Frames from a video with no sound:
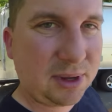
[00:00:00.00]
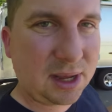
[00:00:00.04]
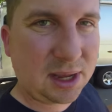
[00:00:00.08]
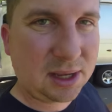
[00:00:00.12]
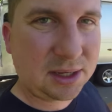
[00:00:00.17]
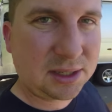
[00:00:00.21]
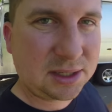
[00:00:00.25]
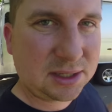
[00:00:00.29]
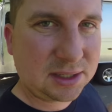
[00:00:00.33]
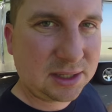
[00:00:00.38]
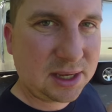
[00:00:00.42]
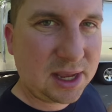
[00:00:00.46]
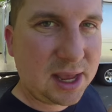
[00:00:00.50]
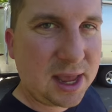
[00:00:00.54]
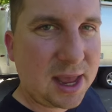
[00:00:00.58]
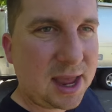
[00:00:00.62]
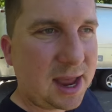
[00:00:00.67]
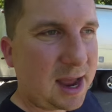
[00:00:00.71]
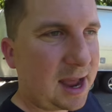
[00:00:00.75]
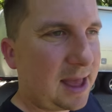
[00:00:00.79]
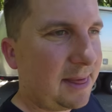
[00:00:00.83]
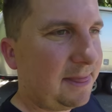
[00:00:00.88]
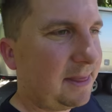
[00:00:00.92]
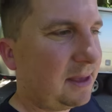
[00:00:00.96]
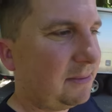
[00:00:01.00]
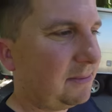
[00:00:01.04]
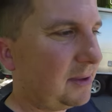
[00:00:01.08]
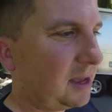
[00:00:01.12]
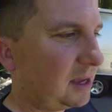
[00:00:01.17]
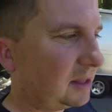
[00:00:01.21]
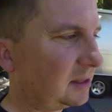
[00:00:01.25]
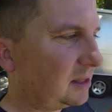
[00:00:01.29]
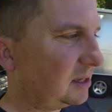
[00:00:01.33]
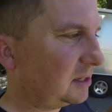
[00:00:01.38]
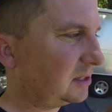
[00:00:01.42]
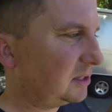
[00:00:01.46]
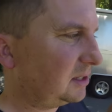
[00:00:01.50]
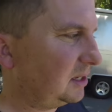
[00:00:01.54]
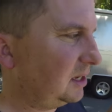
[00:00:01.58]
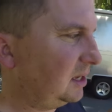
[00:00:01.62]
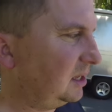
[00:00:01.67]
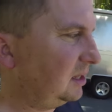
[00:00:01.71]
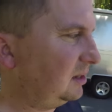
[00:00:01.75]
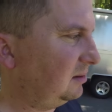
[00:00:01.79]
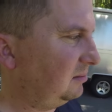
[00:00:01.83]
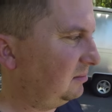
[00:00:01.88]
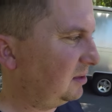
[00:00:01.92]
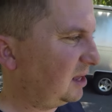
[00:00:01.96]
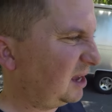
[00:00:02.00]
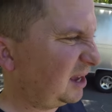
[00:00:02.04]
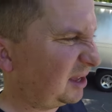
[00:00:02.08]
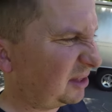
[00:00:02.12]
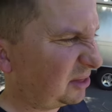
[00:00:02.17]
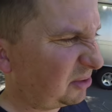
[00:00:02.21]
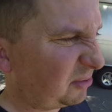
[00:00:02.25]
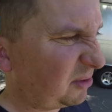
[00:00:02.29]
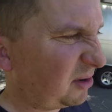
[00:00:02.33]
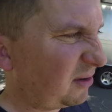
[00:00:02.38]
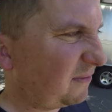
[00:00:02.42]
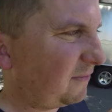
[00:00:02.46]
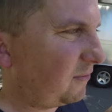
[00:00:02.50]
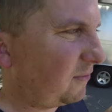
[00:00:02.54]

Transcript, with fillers: makes, and they make this in like three or